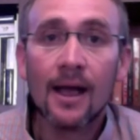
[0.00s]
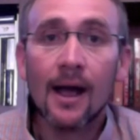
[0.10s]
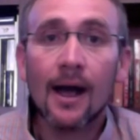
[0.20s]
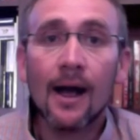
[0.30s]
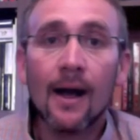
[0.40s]

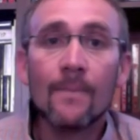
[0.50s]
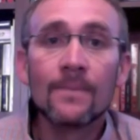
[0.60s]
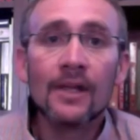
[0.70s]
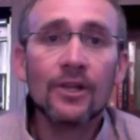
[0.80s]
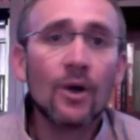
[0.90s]
Um,
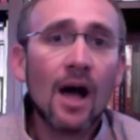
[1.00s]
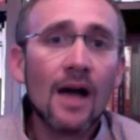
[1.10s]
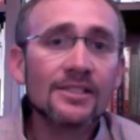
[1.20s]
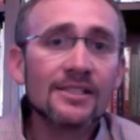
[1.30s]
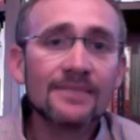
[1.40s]
you know,
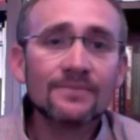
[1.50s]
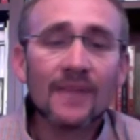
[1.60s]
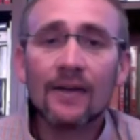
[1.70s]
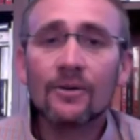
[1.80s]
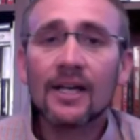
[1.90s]
honestly,
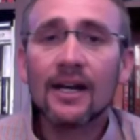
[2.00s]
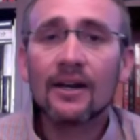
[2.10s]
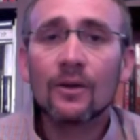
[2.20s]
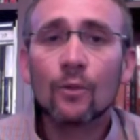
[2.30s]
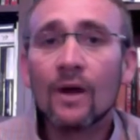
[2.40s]
I don't
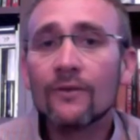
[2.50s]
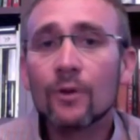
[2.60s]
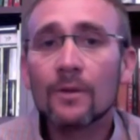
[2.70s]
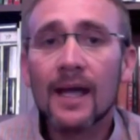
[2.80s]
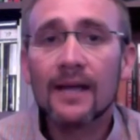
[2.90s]
care what
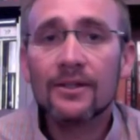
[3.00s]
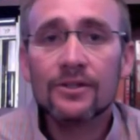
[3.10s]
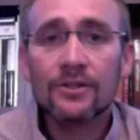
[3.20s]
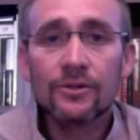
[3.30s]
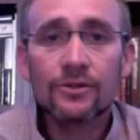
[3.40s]
format you
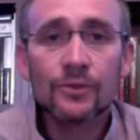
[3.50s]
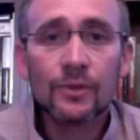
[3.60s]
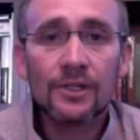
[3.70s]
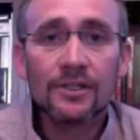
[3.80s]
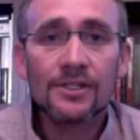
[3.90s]
use
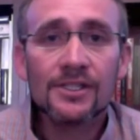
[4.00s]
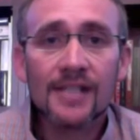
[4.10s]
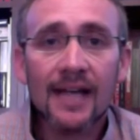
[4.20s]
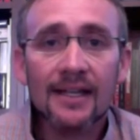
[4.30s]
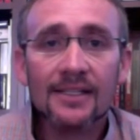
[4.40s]
when you're
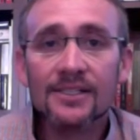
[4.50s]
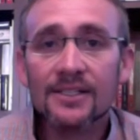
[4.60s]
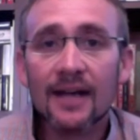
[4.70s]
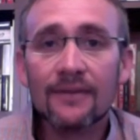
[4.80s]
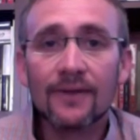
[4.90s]
citing
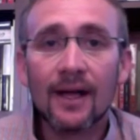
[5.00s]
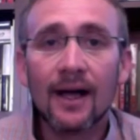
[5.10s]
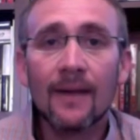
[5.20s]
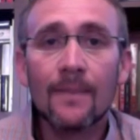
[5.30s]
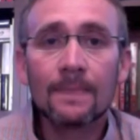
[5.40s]
stuff.
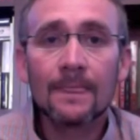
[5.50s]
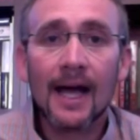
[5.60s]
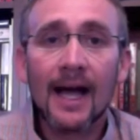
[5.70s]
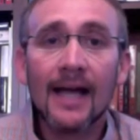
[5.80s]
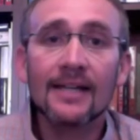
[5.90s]
Um,
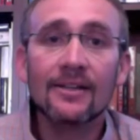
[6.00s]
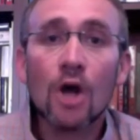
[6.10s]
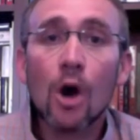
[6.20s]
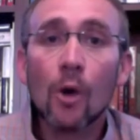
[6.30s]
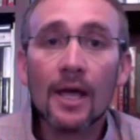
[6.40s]
I
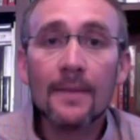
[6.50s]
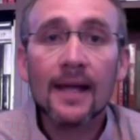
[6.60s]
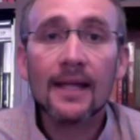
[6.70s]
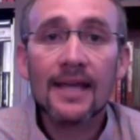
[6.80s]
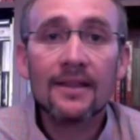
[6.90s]
know
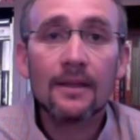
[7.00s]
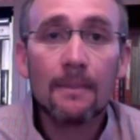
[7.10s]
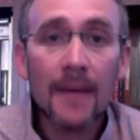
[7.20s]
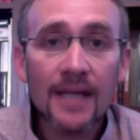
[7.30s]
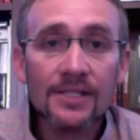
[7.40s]
MLA the
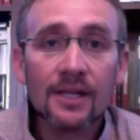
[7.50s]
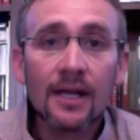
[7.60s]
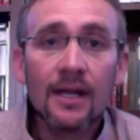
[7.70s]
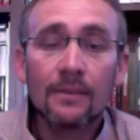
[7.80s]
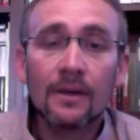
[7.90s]
best,
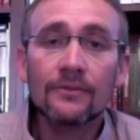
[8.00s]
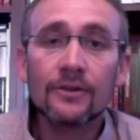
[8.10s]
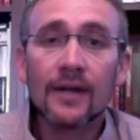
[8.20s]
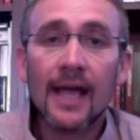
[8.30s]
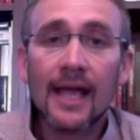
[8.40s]
but if
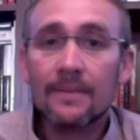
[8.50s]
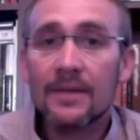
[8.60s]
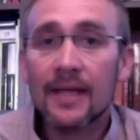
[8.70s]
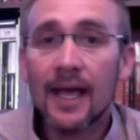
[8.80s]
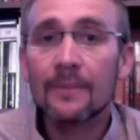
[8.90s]
you're an
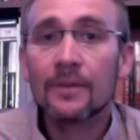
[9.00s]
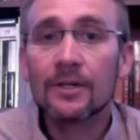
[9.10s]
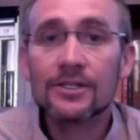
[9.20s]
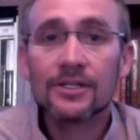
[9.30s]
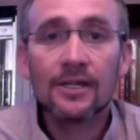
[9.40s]
APA
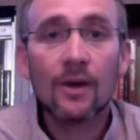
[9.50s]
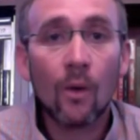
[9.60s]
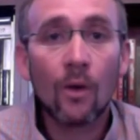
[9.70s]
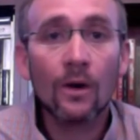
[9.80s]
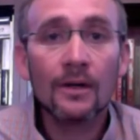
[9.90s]
person
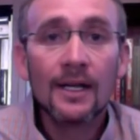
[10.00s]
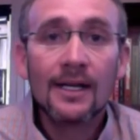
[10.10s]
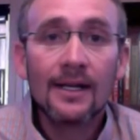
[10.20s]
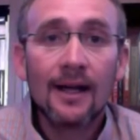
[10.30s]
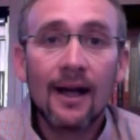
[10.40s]
or
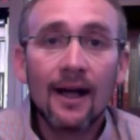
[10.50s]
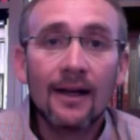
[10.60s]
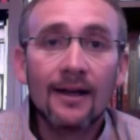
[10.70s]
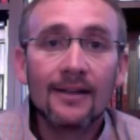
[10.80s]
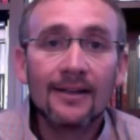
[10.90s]

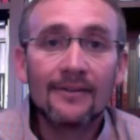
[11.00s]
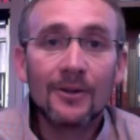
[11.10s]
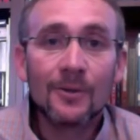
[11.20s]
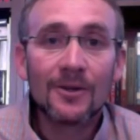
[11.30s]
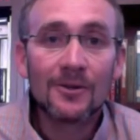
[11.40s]
uh, if you're
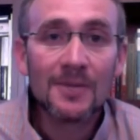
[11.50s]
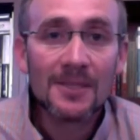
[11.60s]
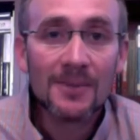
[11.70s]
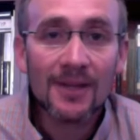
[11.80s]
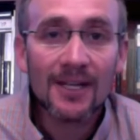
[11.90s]
one of those
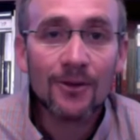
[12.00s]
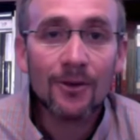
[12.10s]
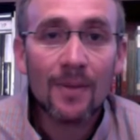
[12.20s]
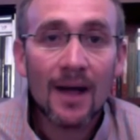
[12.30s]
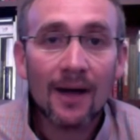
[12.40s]
people that know
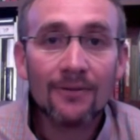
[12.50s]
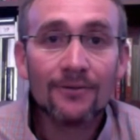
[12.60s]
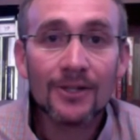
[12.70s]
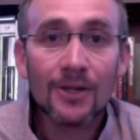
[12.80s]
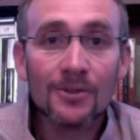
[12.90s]
about
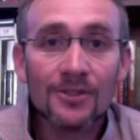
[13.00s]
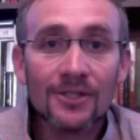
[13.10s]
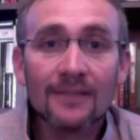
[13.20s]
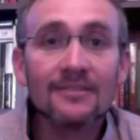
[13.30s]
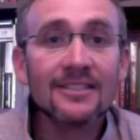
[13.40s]
footnotes,
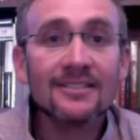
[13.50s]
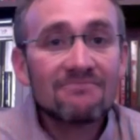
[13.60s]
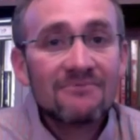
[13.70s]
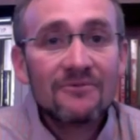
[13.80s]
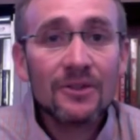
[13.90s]

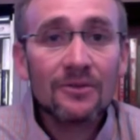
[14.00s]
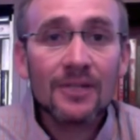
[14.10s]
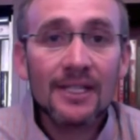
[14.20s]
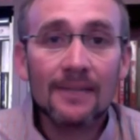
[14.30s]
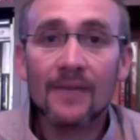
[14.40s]
feel
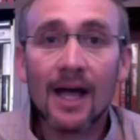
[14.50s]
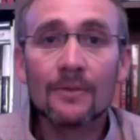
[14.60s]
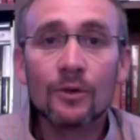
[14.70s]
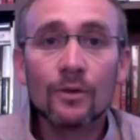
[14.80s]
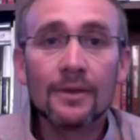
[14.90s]
free. I'm
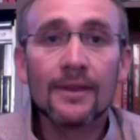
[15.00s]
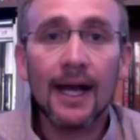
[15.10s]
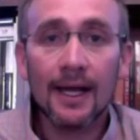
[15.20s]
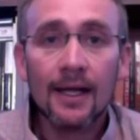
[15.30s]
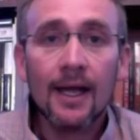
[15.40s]
cool with
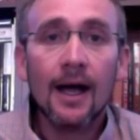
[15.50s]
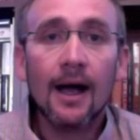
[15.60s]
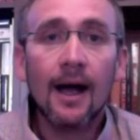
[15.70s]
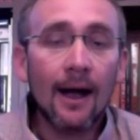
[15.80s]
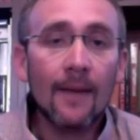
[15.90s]
that.
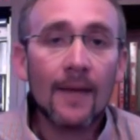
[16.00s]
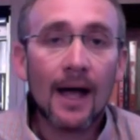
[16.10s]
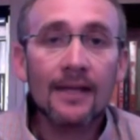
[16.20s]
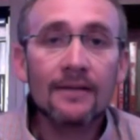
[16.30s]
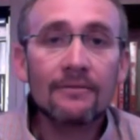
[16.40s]
Um,
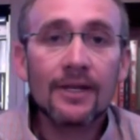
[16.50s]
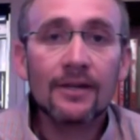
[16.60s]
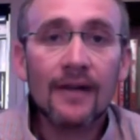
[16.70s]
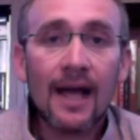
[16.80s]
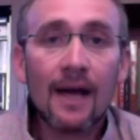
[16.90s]
I can
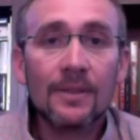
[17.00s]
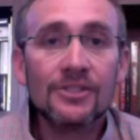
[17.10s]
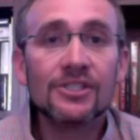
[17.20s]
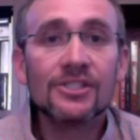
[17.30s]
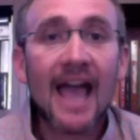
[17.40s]
figure it out, but
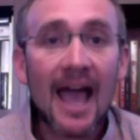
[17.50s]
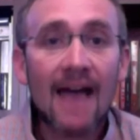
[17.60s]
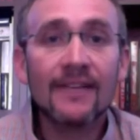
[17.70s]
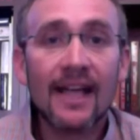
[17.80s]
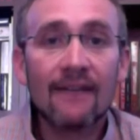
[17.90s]
you just
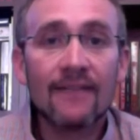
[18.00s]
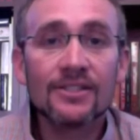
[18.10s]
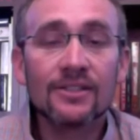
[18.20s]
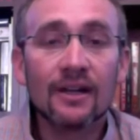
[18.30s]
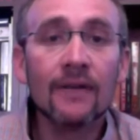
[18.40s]
have to have that
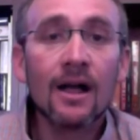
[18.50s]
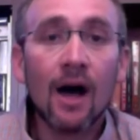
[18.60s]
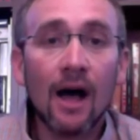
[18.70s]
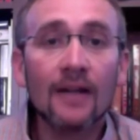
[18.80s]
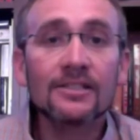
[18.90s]
stuff.
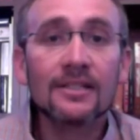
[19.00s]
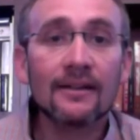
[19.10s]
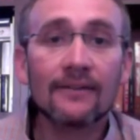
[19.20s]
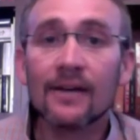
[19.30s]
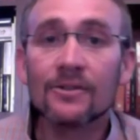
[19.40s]
Honestly,
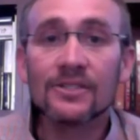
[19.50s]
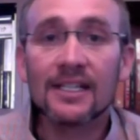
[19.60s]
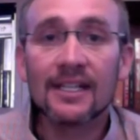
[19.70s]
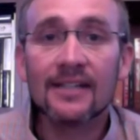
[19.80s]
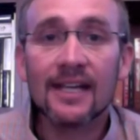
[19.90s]
if I don't see an
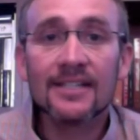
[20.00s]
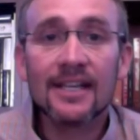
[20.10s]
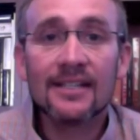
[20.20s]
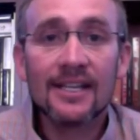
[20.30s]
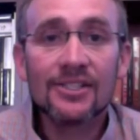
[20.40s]
in-text
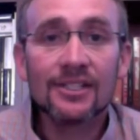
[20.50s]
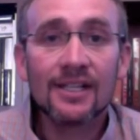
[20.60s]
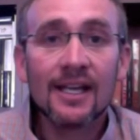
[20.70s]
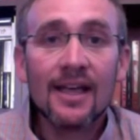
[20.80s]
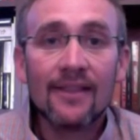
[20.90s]
citation,
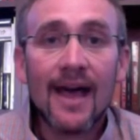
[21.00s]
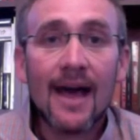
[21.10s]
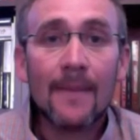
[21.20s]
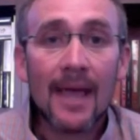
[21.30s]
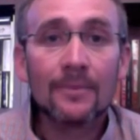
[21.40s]

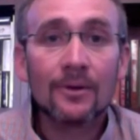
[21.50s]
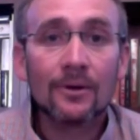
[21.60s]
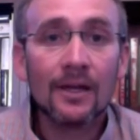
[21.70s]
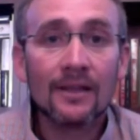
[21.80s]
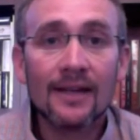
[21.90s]
that
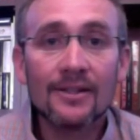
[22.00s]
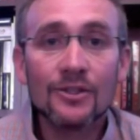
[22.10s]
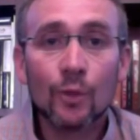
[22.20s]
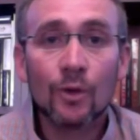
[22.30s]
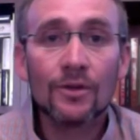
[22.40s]
paper that is
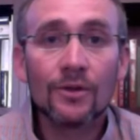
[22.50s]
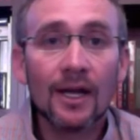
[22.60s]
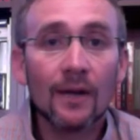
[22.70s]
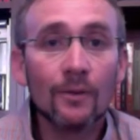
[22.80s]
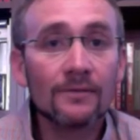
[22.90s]
worth
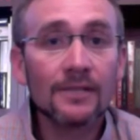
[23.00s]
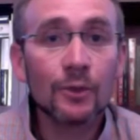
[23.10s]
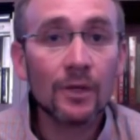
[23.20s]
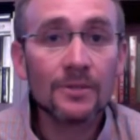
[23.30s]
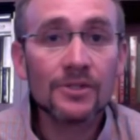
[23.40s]
uh, roughly
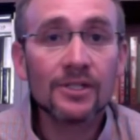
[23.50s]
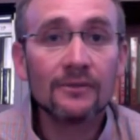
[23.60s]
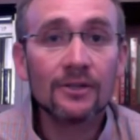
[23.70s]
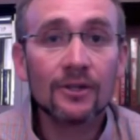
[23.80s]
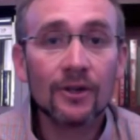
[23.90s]
20% of
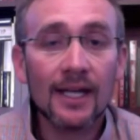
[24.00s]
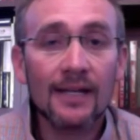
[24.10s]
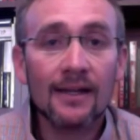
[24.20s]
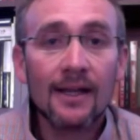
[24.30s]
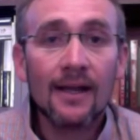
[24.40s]
your
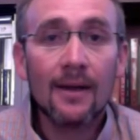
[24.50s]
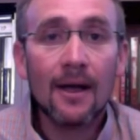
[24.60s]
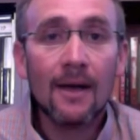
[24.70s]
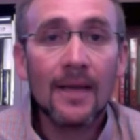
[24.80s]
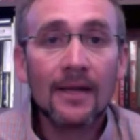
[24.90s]
grade uh,
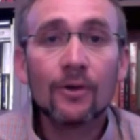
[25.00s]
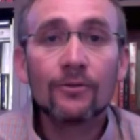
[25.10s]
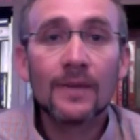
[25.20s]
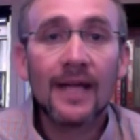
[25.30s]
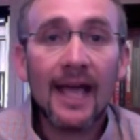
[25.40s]
may go
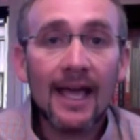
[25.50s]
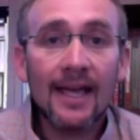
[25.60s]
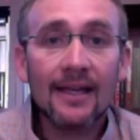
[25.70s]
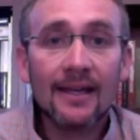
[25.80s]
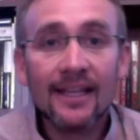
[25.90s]
from an
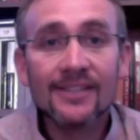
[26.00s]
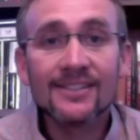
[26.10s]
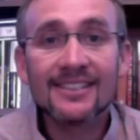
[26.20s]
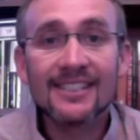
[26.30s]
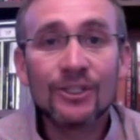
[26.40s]
A
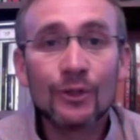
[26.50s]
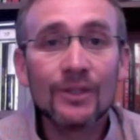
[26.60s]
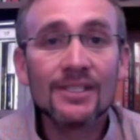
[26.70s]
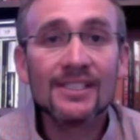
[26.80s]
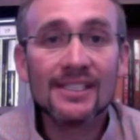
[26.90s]
instantly to
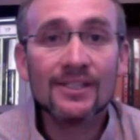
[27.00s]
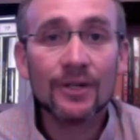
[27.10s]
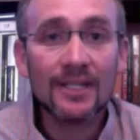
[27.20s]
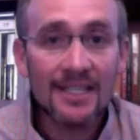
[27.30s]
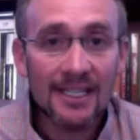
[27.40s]
a C or
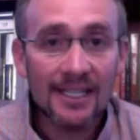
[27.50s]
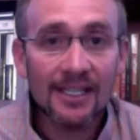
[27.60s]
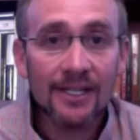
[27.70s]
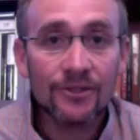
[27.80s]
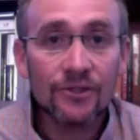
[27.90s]
a
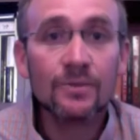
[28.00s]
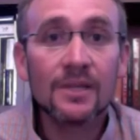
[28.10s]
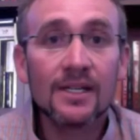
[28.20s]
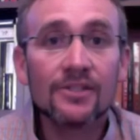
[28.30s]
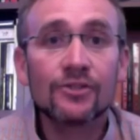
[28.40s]
D just
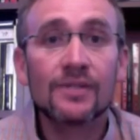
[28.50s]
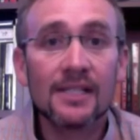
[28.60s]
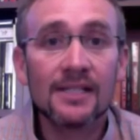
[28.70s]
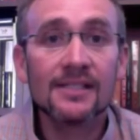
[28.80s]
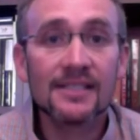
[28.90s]
because you
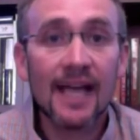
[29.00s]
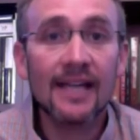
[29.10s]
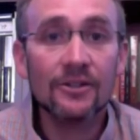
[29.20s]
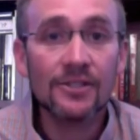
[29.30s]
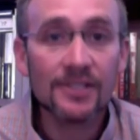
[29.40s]
didn't cite
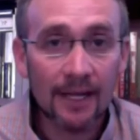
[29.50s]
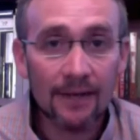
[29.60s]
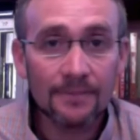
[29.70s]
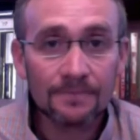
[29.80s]
your stuff.